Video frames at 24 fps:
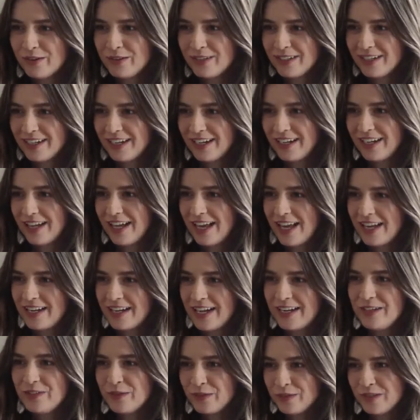Yeah.
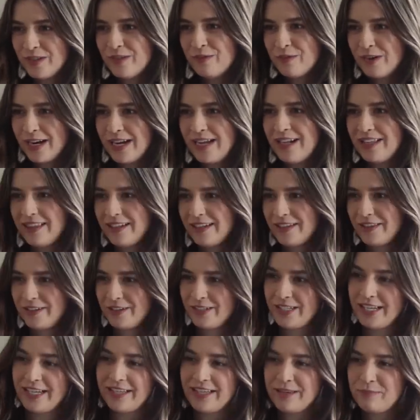And I don't know why the
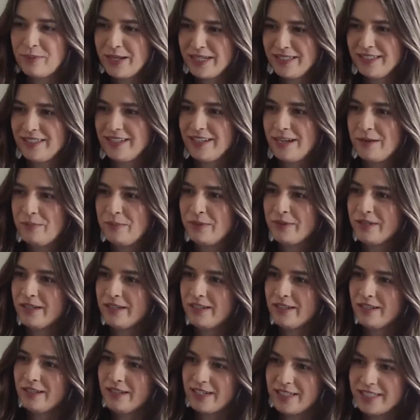other day they picked it up
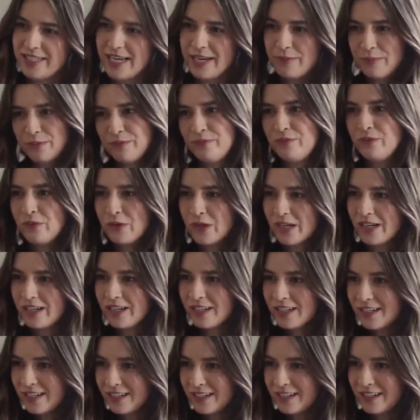a day
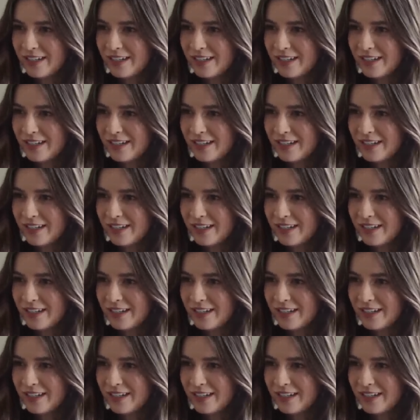before.